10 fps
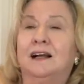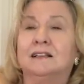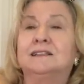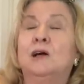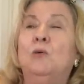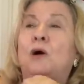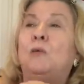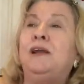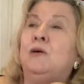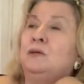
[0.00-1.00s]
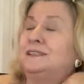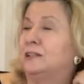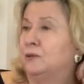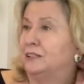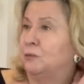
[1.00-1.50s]
so what we always
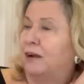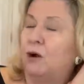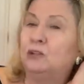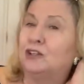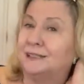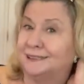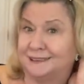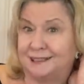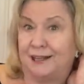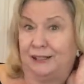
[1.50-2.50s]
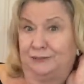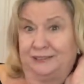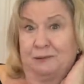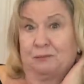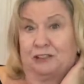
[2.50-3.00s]
do is we go dressed as elves
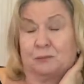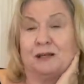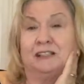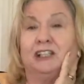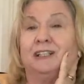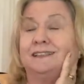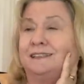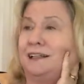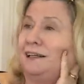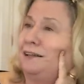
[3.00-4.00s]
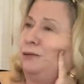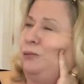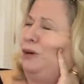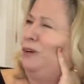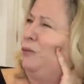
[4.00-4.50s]
in, to Manchester.
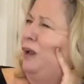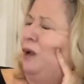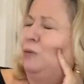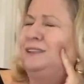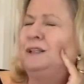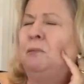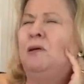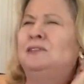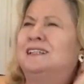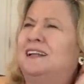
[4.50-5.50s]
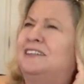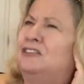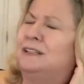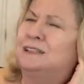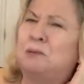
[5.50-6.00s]
We, supposedly, the
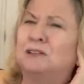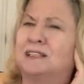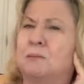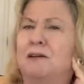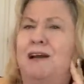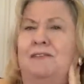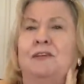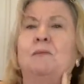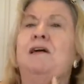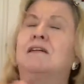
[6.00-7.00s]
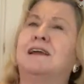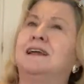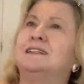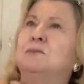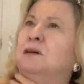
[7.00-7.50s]
trick supposedly be around the
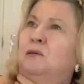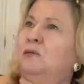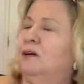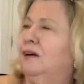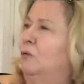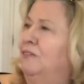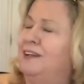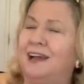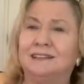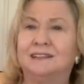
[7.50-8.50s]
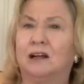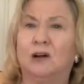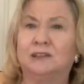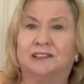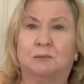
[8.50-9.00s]
markets, but we've yet to
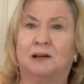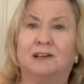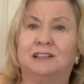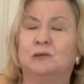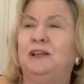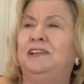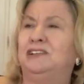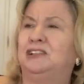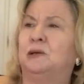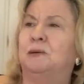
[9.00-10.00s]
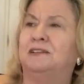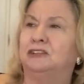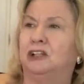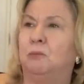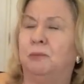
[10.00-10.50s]
go to the markets. We usually do a bit of
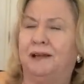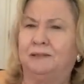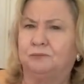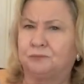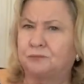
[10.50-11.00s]
shopping